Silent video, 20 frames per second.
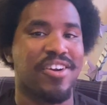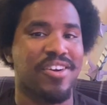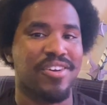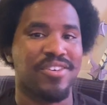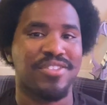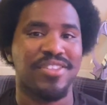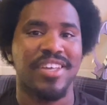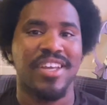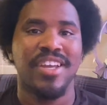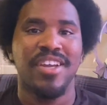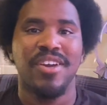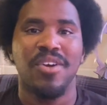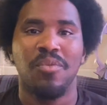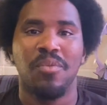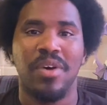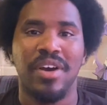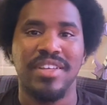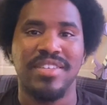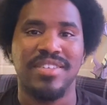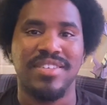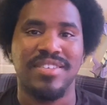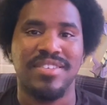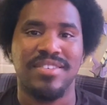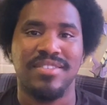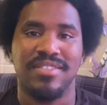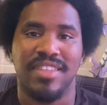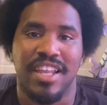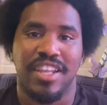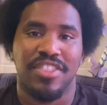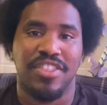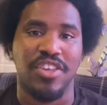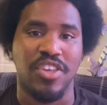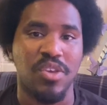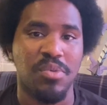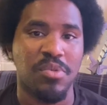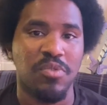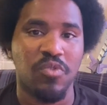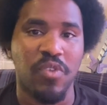that the human